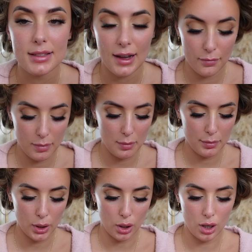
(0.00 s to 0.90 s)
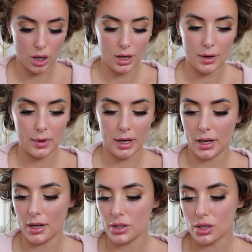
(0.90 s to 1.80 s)
have been put on. We're going to
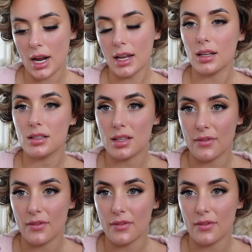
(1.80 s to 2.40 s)
go straight into the